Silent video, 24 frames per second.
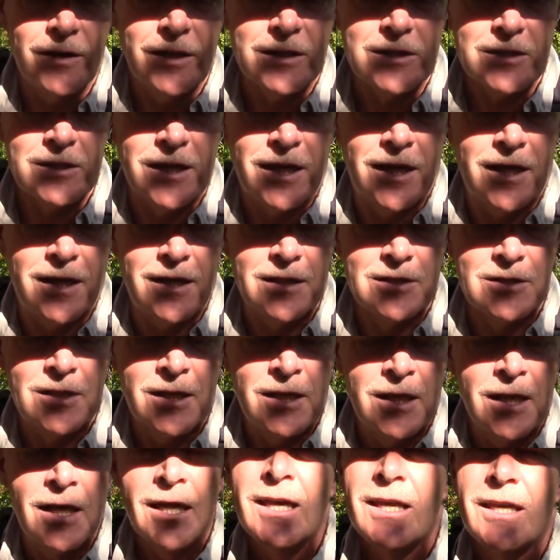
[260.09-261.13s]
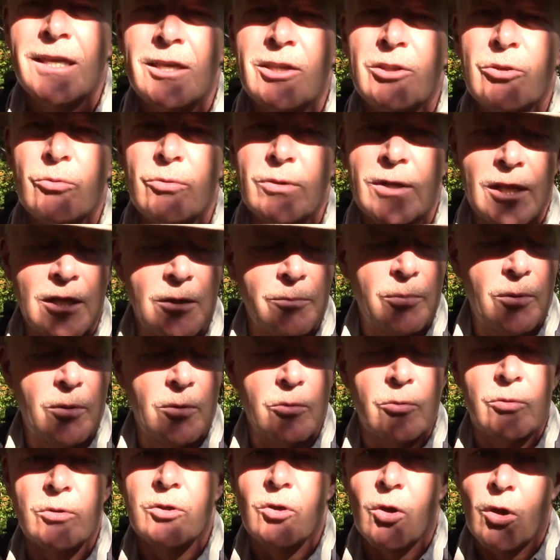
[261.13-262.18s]
this as either an
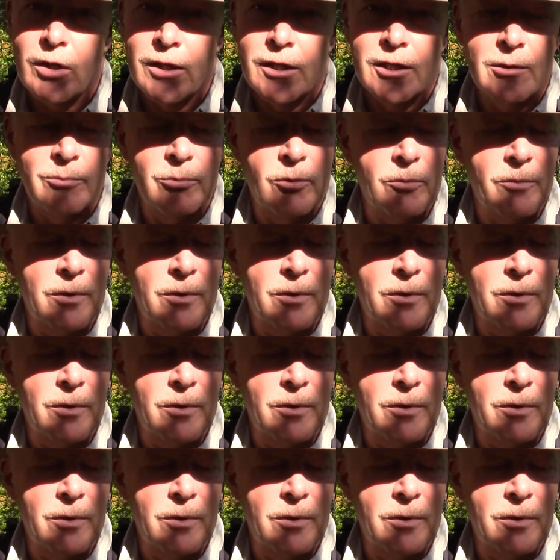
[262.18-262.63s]
edible or a non-edible